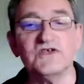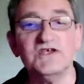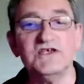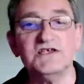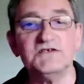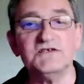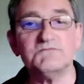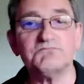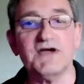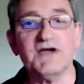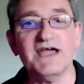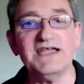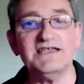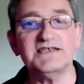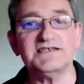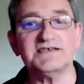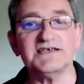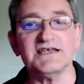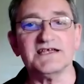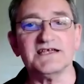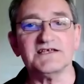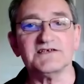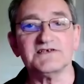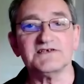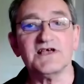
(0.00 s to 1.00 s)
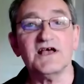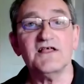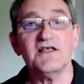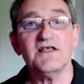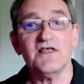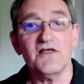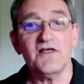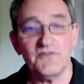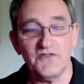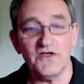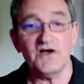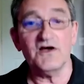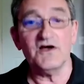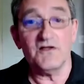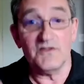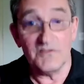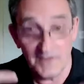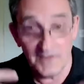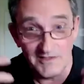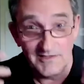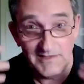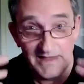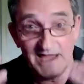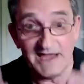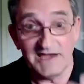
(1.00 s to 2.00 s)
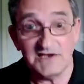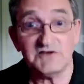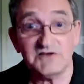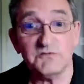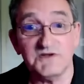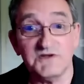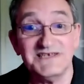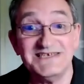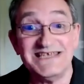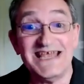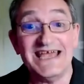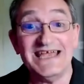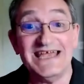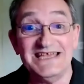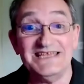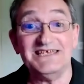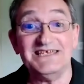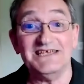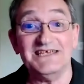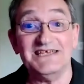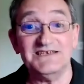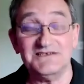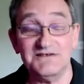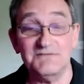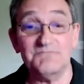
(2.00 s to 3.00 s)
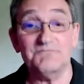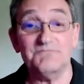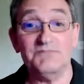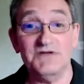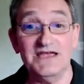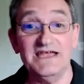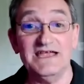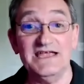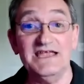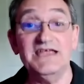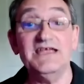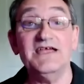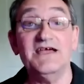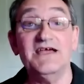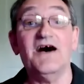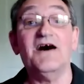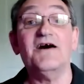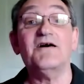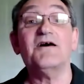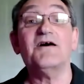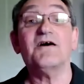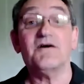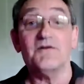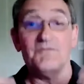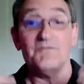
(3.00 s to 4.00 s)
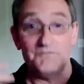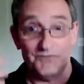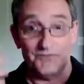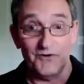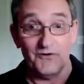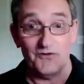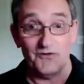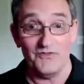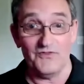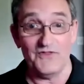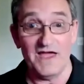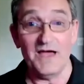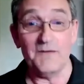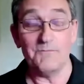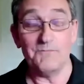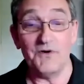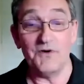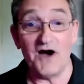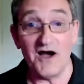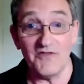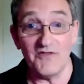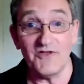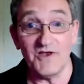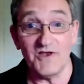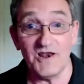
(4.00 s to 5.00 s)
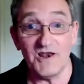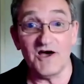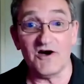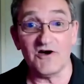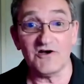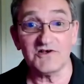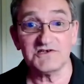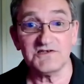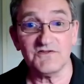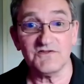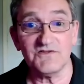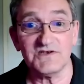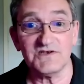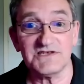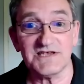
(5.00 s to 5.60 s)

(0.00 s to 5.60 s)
these paintings that later were dated to be put there by the last of the